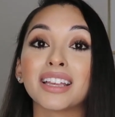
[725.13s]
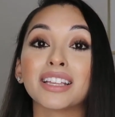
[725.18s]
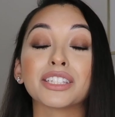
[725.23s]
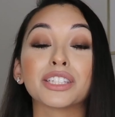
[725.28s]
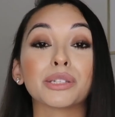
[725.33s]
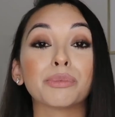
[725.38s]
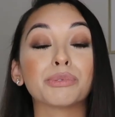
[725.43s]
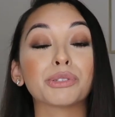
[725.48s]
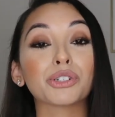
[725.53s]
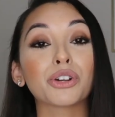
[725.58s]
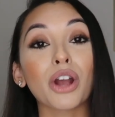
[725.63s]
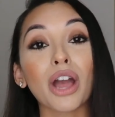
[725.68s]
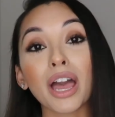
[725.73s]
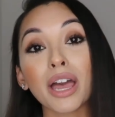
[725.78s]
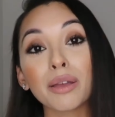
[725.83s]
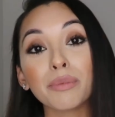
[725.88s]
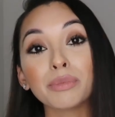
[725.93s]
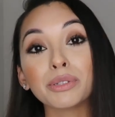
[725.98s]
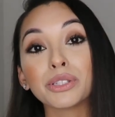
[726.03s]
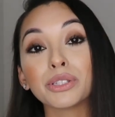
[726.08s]

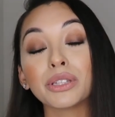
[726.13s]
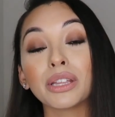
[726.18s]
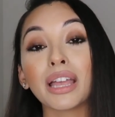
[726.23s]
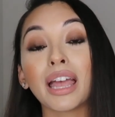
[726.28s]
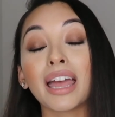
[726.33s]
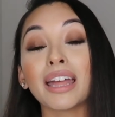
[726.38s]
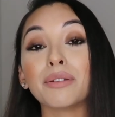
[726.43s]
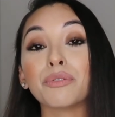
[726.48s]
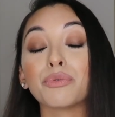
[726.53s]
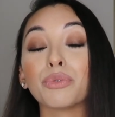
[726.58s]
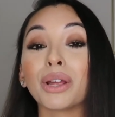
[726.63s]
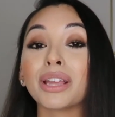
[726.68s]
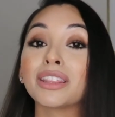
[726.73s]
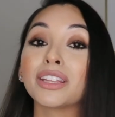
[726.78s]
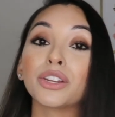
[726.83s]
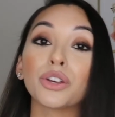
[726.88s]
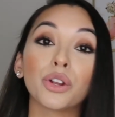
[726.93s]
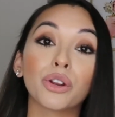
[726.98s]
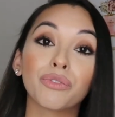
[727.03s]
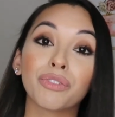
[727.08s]
Subscribe and ring
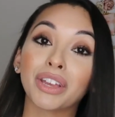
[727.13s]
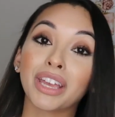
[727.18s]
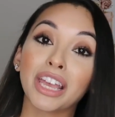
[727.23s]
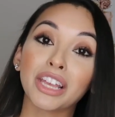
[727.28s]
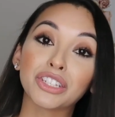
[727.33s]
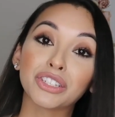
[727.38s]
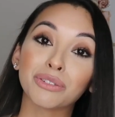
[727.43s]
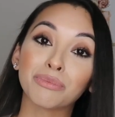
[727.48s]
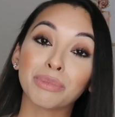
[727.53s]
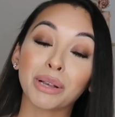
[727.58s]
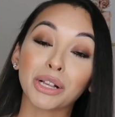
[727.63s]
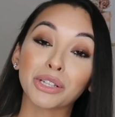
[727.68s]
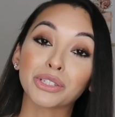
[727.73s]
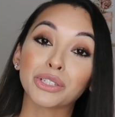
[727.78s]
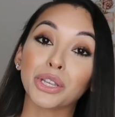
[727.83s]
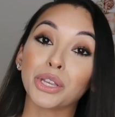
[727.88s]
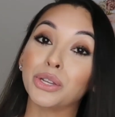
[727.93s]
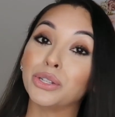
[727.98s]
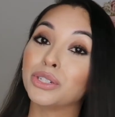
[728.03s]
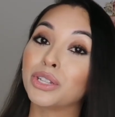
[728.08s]
the notification bell
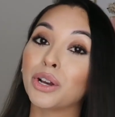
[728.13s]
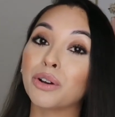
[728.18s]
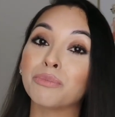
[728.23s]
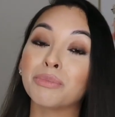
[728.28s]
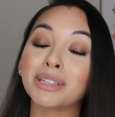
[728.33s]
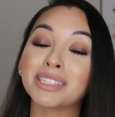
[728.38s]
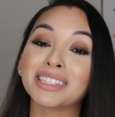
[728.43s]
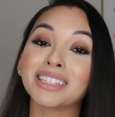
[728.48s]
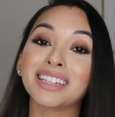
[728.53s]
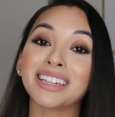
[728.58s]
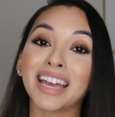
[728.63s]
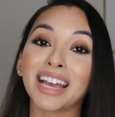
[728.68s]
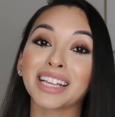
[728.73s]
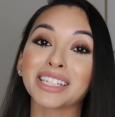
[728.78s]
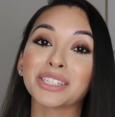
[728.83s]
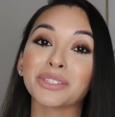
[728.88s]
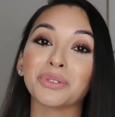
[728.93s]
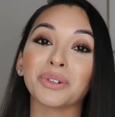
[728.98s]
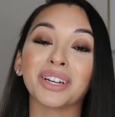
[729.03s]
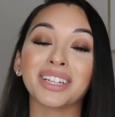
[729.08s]
so you don't miss the
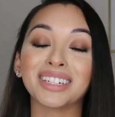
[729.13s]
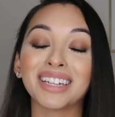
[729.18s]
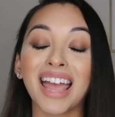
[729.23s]
next one.